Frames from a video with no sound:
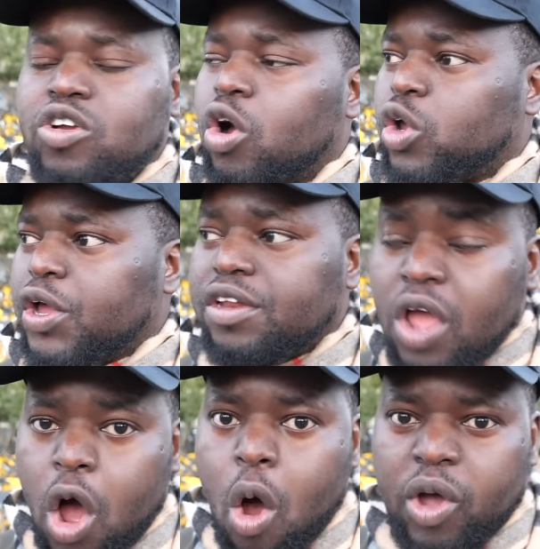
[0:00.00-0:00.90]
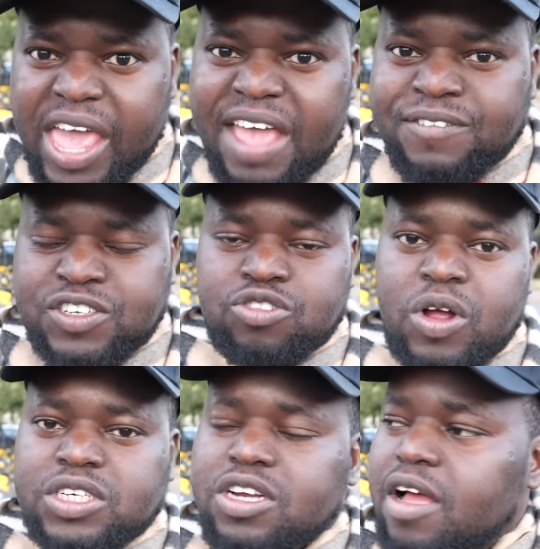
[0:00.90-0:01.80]
not good, okay
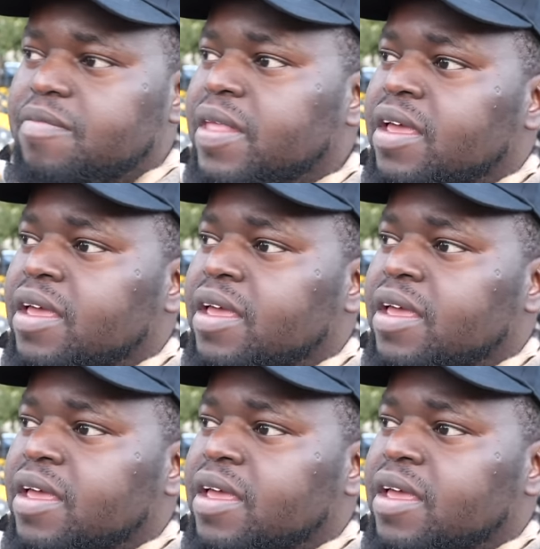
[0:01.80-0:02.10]
infrastructure.